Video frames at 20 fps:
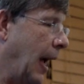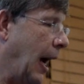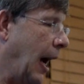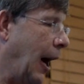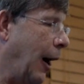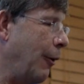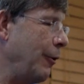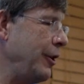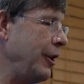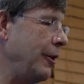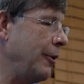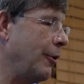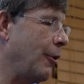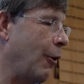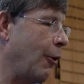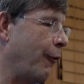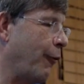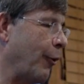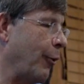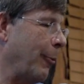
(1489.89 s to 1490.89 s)
how do you
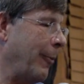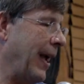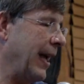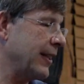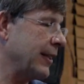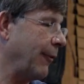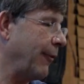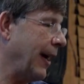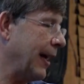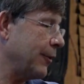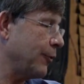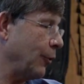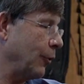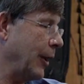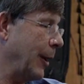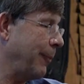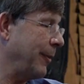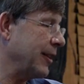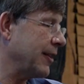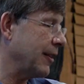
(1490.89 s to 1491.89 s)
go from a mass of
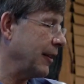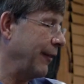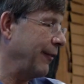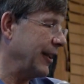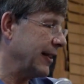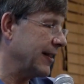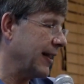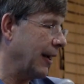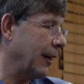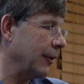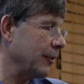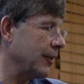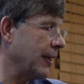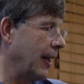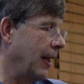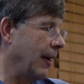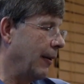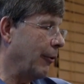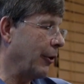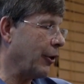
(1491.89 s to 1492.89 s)
phospholipids, living cells,
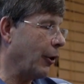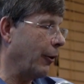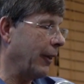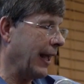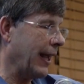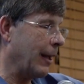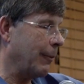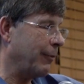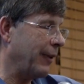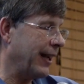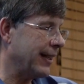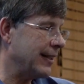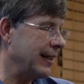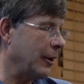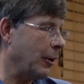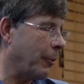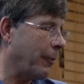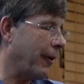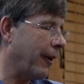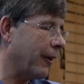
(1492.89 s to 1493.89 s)
with all that complex
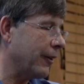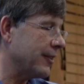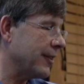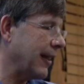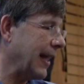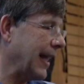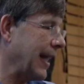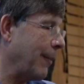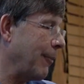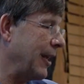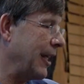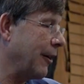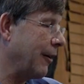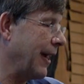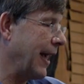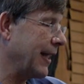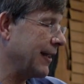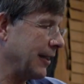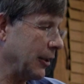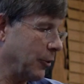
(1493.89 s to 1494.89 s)
inner parts like amino
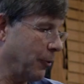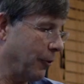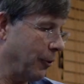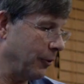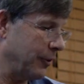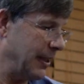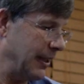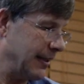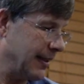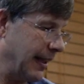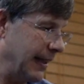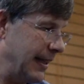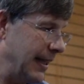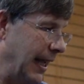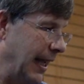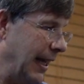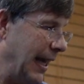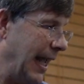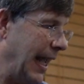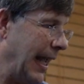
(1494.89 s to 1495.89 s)
acids, proteins, and
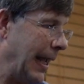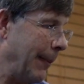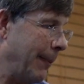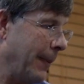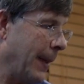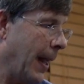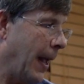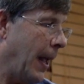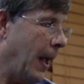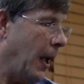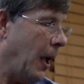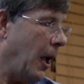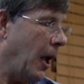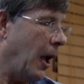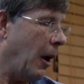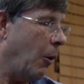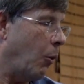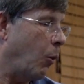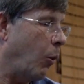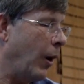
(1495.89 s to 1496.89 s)
DNA?
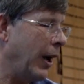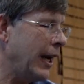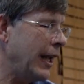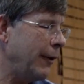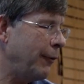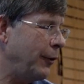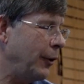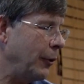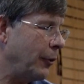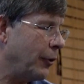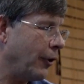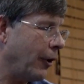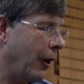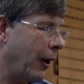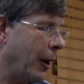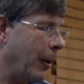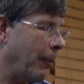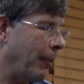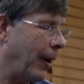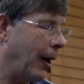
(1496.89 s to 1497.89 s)
What if you
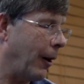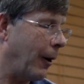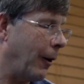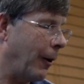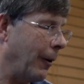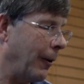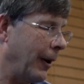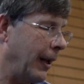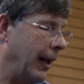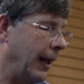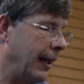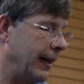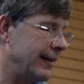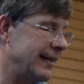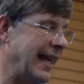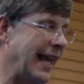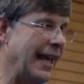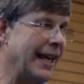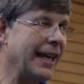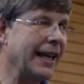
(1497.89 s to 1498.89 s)
thought about
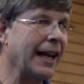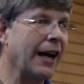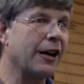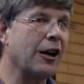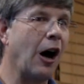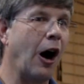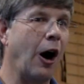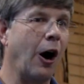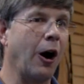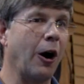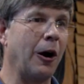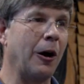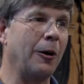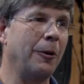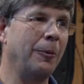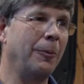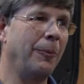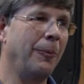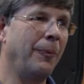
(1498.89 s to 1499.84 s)
taking a car?